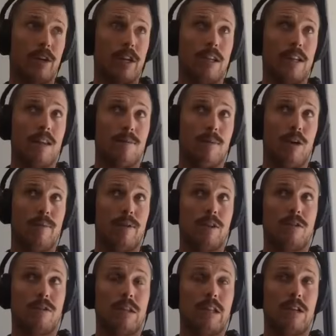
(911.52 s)
it's at the moment,
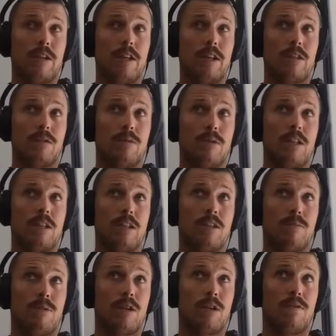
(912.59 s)
it's literally it's like
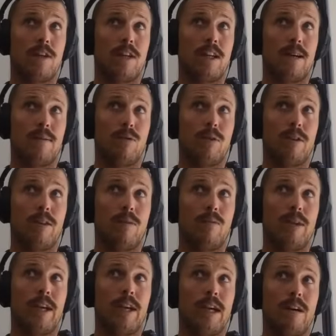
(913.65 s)
Spotify and Apple, and then
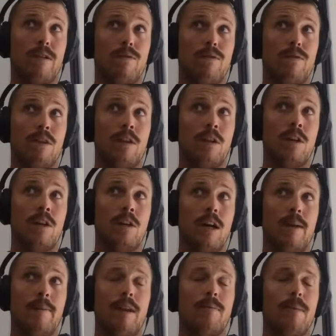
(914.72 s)
we have,
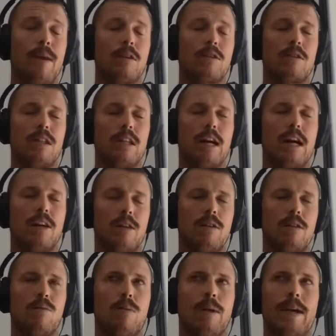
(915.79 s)
I mean, amongst the
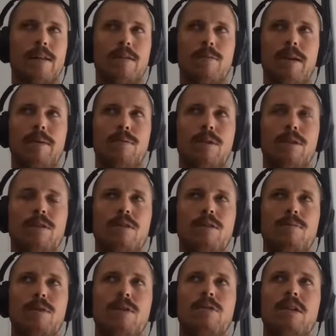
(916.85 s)
other ways that people listen to
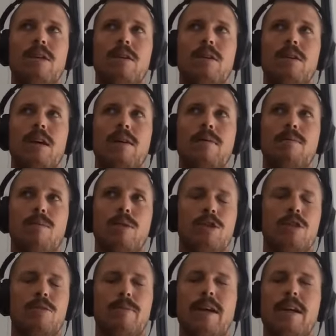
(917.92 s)
music, which
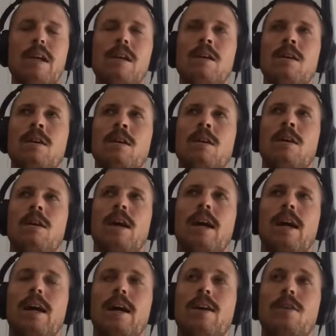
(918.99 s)
is many,
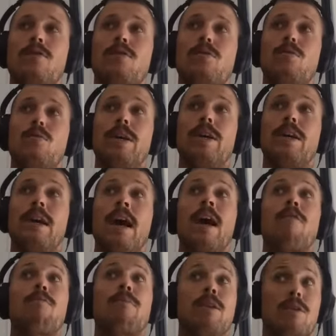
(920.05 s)
and we
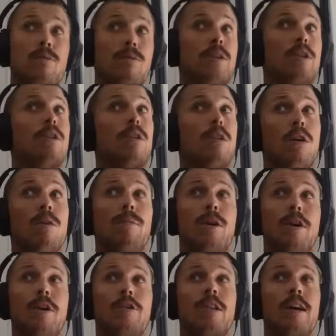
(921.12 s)
did a lot of
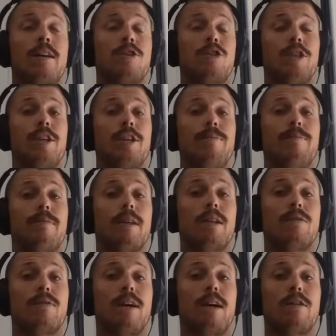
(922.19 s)
merch last year
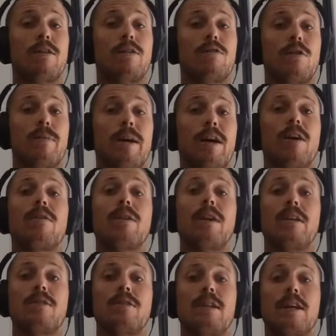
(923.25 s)
as far as from our
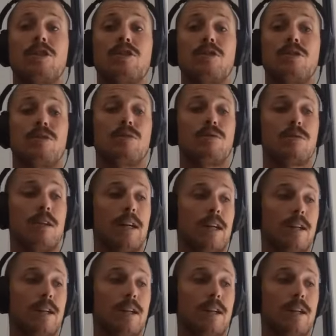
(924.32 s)
international